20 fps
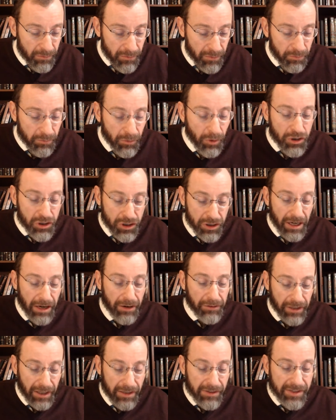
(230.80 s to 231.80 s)
Moshe and
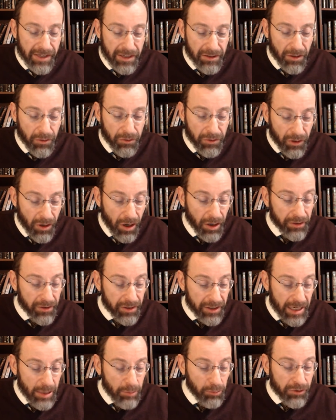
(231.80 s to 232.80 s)
Aaron then said, no, the God of the
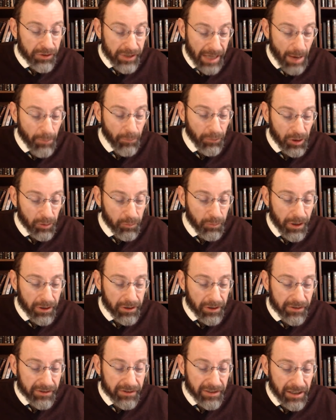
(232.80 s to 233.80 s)
Hebrews happened
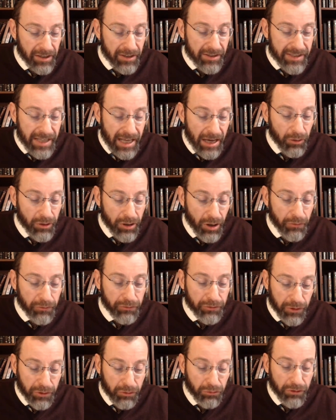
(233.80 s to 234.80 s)
upon us. Let us now go for
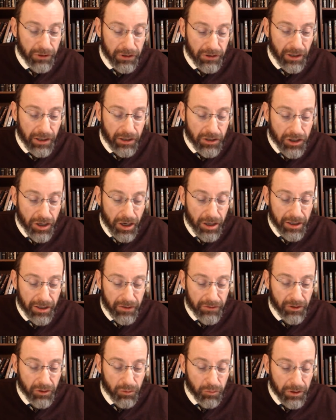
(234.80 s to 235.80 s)
a 3-day journey
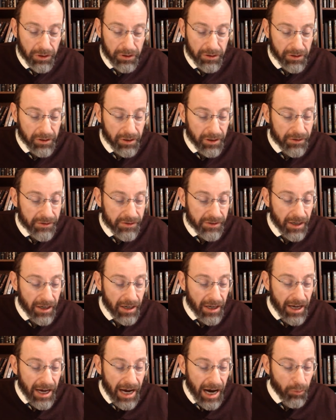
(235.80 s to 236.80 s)
into the wilderness,
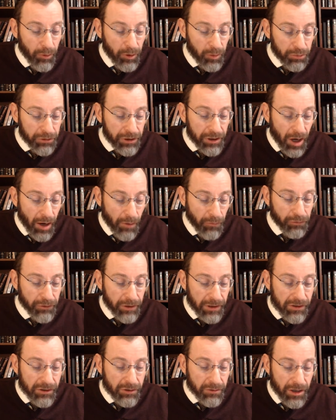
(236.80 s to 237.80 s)
and we'll bring
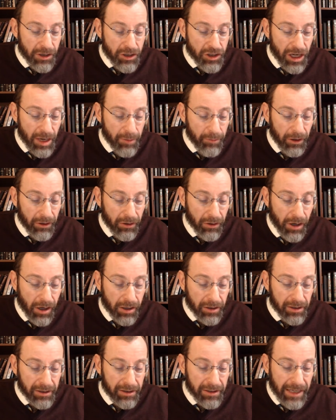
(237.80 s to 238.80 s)
offerings to Hashem our
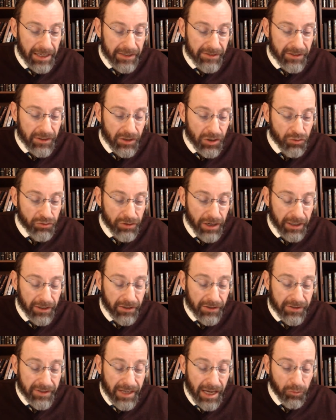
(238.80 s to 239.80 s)
God, lest he strike
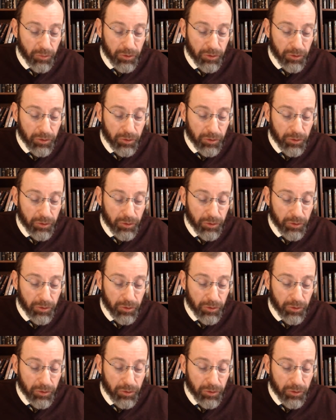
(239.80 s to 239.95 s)
us dead with the